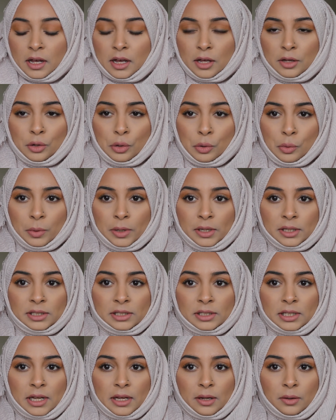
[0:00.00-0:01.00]
I always
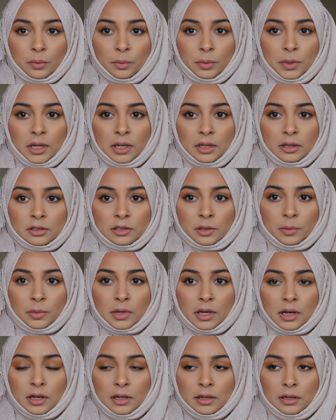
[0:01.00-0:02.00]
set with some
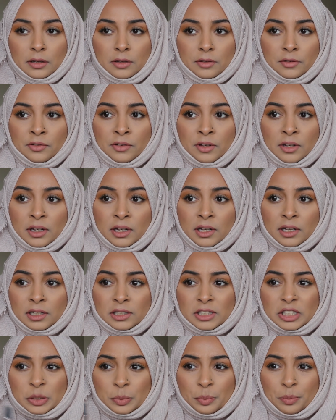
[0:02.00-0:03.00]
kind of
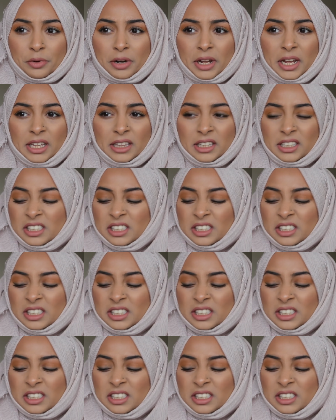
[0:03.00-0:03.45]
spray.